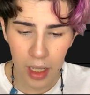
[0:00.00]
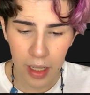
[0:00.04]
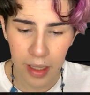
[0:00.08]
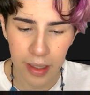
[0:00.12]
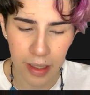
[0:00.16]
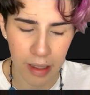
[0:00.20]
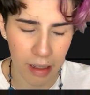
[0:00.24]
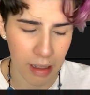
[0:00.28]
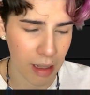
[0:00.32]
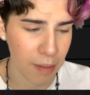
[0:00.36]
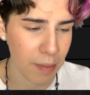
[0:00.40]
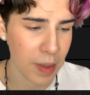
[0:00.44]

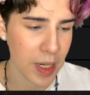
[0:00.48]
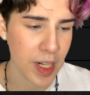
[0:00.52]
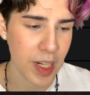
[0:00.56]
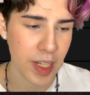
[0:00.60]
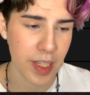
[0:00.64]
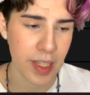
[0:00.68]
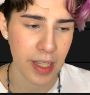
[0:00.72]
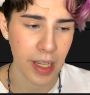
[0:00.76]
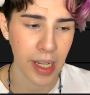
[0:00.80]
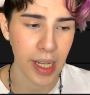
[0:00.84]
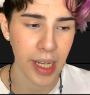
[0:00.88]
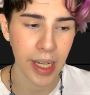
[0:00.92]
Now let me
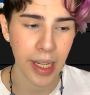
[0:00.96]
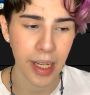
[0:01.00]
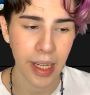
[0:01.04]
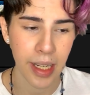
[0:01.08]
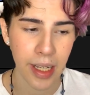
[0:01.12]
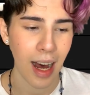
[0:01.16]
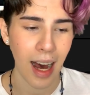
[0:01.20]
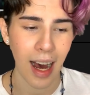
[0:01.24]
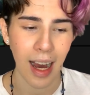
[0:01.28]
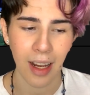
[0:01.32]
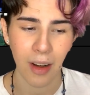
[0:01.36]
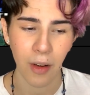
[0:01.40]
just say,
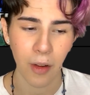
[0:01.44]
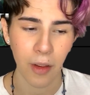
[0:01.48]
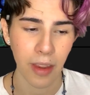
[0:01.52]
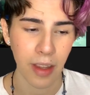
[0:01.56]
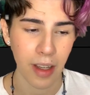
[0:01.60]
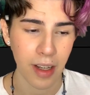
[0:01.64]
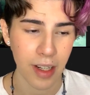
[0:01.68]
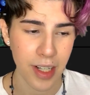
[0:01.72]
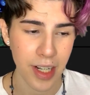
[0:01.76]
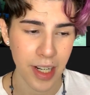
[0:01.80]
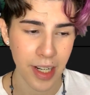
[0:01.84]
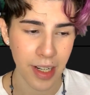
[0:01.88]
I don't
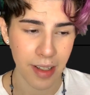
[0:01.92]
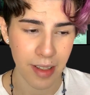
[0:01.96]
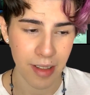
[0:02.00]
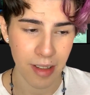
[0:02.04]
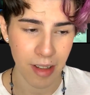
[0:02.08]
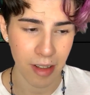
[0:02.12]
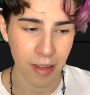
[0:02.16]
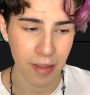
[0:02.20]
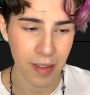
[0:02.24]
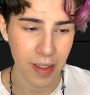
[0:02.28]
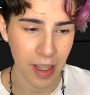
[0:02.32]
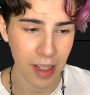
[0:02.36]
think she
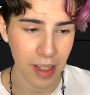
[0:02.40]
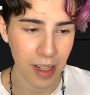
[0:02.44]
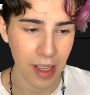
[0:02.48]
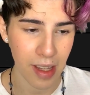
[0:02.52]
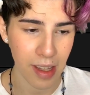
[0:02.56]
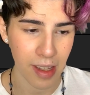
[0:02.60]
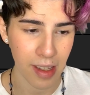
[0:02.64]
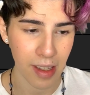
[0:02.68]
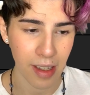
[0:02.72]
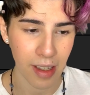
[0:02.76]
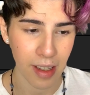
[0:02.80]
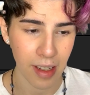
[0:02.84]
deserves
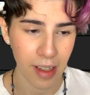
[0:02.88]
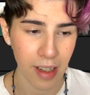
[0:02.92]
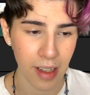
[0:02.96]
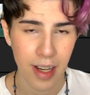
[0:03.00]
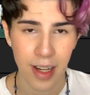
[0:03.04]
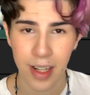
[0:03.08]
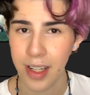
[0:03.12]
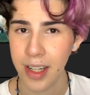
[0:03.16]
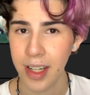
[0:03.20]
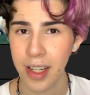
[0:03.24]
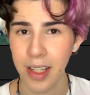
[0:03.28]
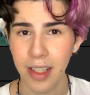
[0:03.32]
anything.
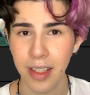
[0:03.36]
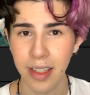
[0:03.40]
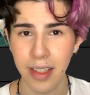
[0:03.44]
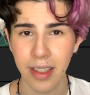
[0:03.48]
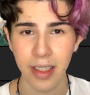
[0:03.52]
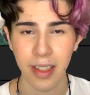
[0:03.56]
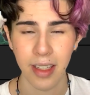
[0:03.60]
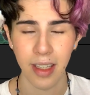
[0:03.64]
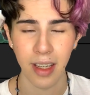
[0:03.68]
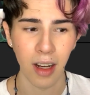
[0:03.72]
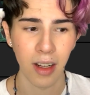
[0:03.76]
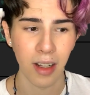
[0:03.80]

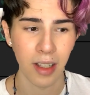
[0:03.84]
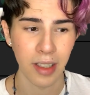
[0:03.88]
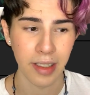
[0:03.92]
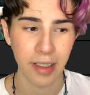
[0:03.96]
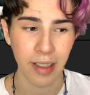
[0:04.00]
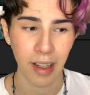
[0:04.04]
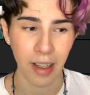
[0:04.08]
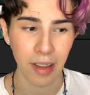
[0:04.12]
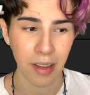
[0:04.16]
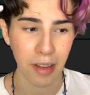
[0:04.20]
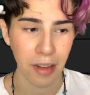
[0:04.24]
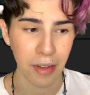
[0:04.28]
She's a
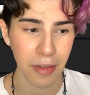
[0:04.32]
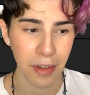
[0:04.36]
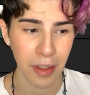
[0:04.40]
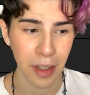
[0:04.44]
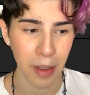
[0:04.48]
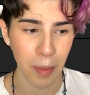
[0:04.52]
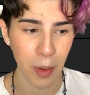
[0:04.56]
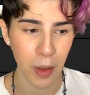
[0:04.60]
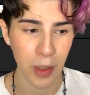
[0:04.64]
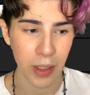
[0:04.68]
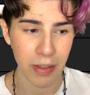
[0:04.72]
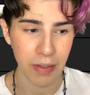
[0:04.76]
contender for the
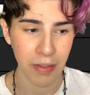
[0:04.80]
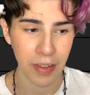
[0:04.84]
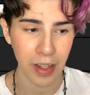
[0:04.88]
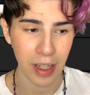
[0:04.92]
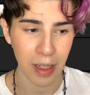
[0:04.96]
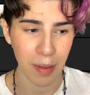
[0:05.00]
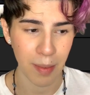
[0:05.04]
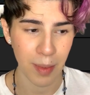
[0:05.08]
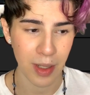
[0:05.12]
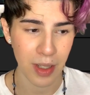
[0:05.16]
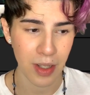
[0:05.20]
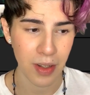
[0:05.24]
most
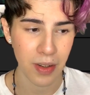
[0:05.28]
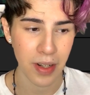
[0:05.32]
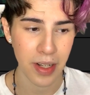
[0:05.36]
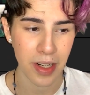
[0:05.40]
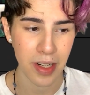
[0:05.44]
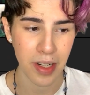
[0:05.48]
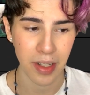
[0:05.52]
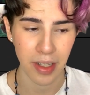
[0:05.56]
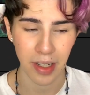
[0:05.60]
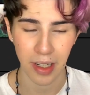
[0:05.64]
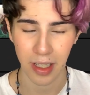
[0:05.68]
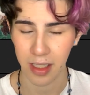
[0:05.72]
venomous creature
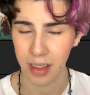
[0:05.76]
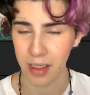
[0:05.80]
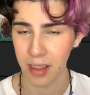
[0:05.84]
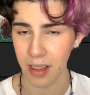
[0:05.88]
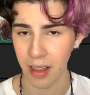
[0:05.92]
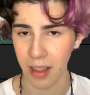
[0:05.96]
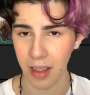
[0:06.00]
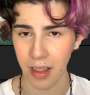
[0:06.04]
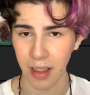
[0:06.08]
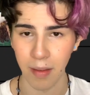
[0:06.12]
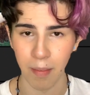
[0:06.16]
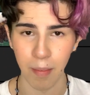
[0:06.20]
next to
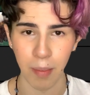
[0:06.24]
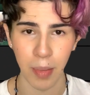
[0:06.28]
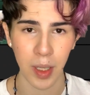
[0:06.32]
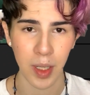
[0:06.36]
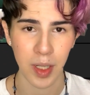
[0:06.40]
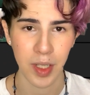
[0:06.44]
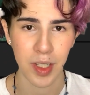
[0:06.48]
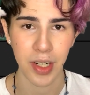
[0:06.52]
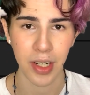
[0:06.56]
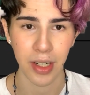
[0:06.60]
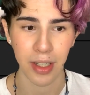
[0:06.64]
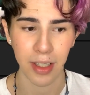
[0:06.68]
the
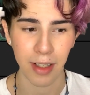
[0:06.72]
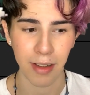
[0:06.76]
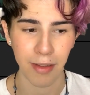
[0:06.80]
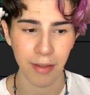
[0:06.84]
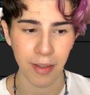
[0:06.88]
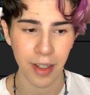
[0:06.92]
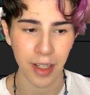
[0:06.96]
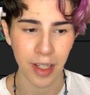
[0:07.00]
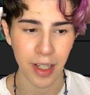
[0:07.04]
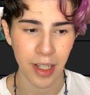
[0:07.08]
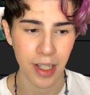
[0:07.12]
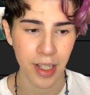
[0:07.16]
box
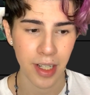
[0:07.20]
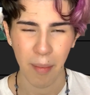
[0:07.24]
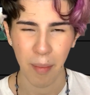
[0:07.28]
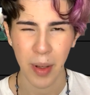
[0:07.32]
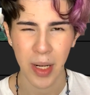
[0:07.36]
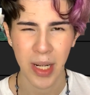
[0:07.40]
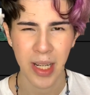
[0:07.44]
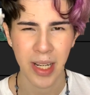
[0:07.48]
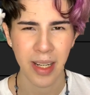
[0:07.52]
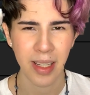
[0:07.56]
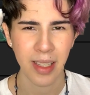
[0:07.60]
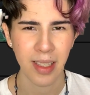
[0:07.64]
jellyfish, but
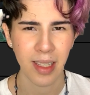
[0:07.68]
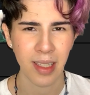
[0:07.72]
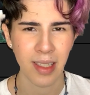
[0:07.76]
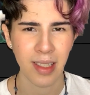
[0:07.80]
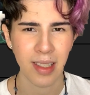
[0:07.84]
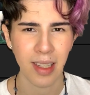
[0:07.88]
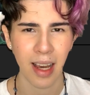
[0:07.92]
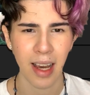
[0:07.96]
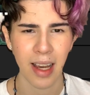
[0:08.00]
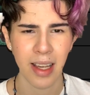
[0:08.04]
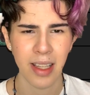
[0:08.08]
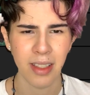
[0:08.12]
she's the
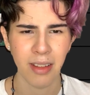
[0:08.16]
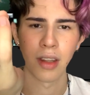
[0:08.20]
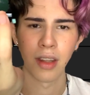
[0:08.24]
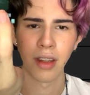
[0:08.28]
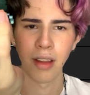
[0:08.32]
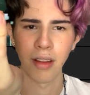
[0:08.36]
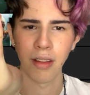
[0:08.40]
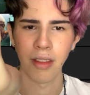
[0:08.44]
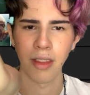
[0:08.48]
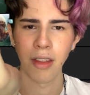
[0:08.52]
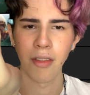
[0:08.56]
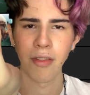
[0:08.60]
size of
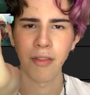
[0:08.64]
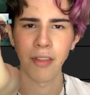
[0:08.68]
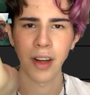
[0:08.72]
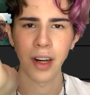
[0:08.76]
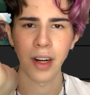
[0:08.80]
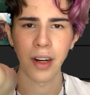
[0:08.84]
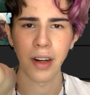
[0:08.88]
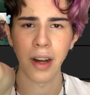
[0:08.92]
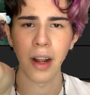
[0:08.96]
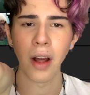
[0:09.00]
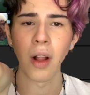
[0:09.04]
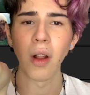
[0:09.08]
the
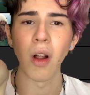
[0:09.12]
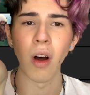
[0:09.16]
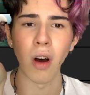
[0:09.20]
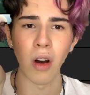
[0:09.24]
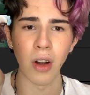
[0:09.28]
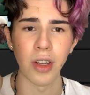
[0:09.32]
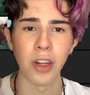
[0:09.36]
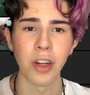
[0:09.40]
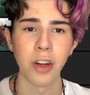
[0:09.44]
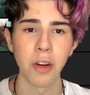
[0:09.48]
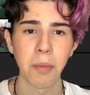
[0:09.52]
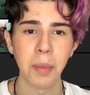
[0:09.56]
fingernail
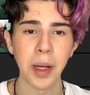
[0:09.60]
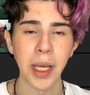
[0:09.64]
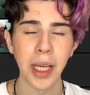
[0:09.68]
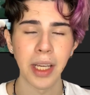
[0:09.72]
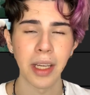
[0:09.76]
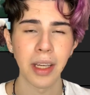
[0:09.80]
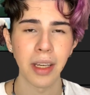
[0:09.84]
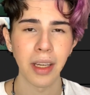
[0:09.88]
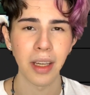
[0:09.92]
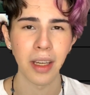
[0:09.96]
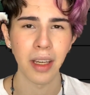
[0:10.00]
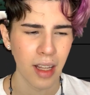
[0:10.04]
on your
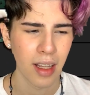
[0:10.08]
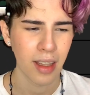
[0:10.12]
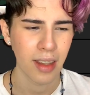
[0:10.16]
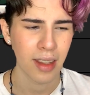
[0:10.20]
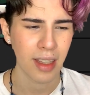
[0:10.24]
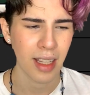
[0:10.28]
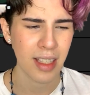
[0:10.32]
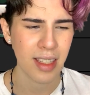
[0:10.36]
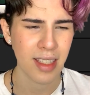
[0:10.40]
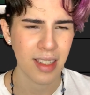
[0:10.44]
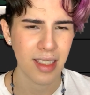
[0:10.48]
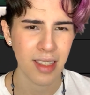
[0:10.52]
pinky.
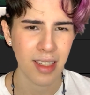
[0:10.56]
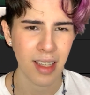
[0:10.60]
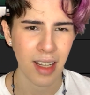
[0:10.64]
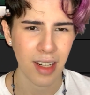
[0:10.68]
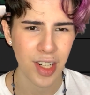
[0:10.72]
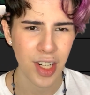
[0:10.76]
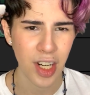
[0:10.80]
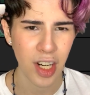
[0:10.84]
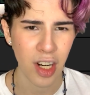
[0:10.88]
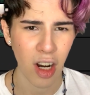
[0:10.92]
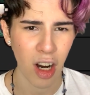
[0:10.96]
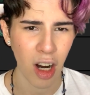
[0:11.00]
That's
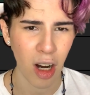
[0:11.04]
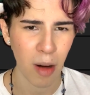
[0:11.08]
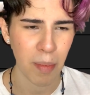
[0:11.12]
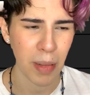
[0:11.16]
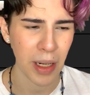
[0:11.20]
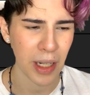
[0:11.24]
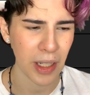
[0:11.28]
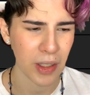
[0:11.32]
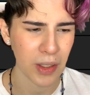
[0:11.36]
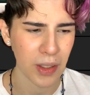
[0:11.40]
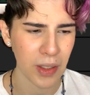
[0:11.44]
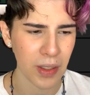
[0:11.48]
such a
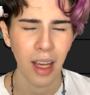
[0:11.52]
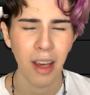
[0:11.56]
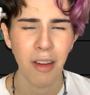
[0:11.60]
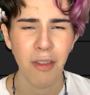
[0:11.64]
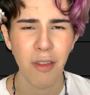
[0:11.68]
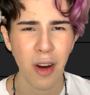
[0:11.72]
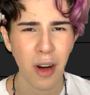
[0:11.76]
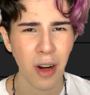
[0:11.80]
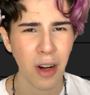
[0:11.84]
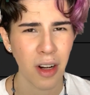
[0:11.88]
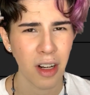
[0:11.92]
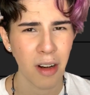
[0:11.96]
cop-out. If
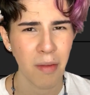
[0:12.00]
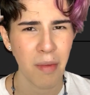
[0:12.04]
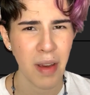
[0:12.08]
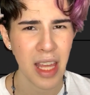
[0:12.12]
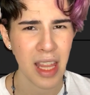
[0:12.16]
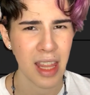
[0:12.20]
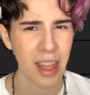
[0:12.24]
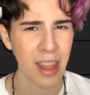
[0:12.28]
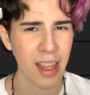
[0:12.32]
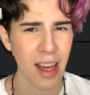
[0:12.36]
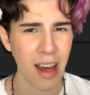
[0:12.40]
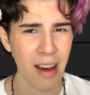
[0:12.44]
you're gonna be
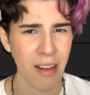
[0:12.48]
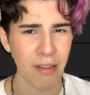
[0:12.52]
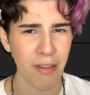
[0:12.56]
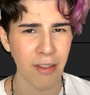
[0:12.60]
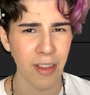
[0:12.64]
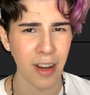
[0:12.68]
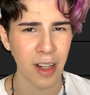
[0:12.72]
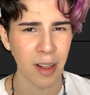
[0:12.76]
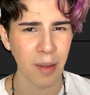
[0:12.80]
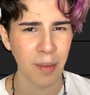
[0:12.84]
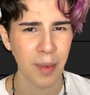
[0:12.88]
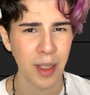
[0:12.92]
that
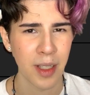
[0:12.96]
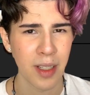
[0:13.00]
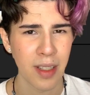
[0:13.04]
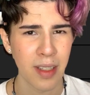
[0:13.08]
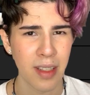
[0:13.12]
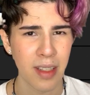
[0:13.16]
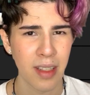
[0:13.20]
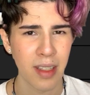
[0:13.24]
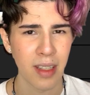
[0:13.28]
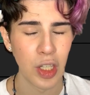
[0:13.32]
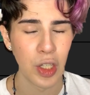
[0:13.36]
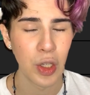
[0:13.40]

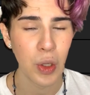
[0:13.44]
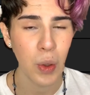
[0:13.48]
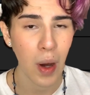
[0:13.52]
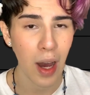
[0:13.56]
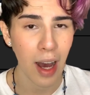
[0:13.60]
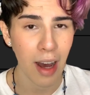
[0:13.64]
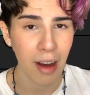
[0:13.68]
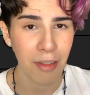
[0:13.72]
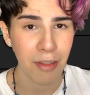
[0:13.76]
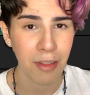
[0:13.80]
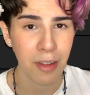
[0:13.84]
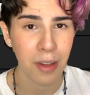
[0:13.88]
venomous, you
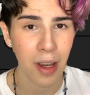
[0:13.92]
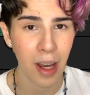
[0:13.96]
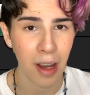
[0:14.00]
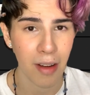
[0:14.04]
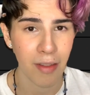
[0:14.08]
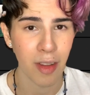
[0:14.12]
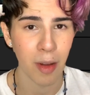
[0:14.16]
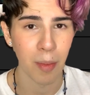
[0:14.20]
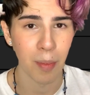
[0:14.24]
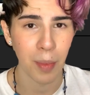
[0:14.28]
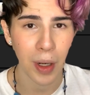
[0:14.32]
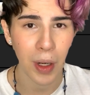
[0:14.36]
have to
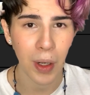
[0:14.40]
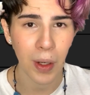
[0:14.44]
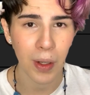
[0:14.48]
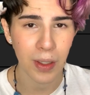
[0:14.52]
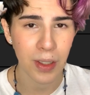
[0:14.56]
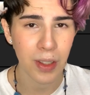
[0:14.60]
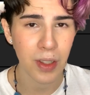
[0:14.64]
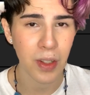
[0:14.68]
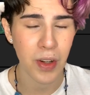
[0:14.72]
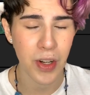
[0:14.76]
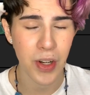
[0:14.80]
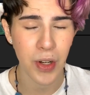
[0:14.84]
have the
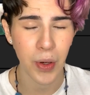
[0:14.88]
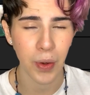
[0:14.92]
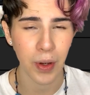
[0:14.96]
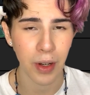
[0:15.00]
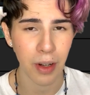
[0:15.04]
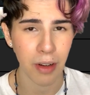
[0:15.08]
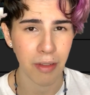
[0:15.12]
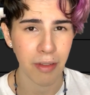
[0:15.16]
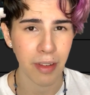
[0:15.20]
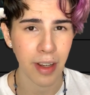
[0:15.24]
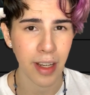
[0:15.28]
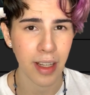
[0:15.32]
balls to show
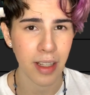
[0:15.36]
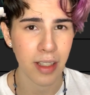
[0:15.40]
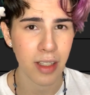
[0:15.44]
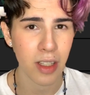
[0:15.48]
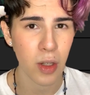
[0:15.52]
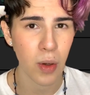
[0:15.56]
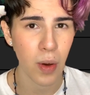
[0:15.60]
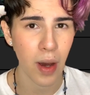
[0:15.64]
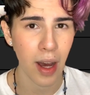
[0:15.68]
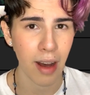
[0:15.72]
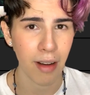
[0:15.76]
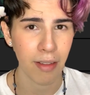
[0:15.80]
your face.
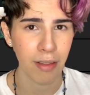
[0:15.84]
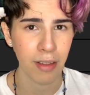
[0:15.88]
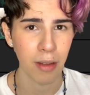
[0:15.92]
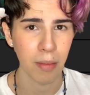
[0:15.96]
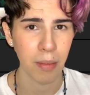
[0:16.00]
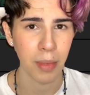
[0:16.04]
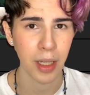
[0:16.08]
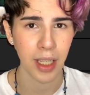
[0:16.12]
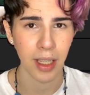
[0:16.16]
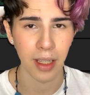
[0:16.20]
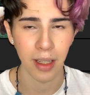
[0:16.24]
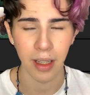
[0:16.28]
You have to
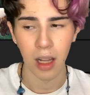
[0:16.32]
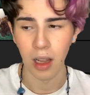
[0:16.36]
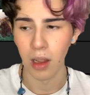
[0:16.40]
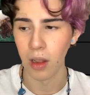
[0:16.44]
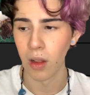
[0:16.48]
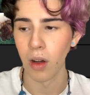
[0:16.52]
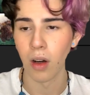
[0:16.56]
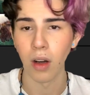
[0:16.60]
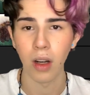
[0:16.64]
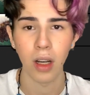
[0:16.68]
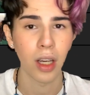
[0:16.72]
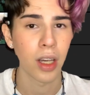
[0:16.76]
be,
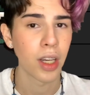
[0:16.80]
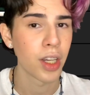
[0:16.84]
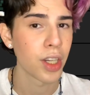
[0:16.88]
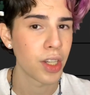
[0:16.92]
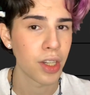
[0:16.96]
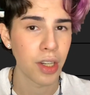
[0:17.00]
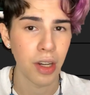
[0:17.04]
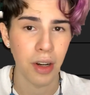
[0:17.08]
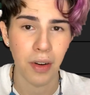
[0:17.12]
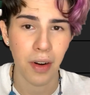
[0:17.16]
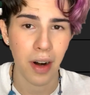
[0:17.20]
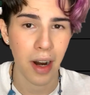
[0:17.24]
look,
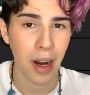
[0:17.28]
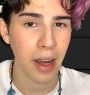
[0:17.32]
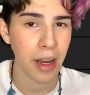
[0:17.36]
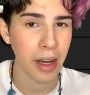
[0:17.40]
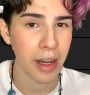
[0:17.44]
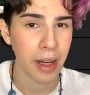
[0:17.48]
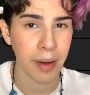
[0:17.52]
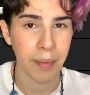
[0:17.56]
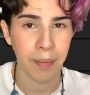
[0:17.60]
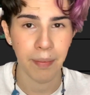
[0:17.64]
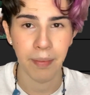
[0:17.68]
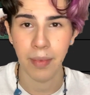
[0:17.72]
here I
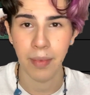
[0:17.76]
am,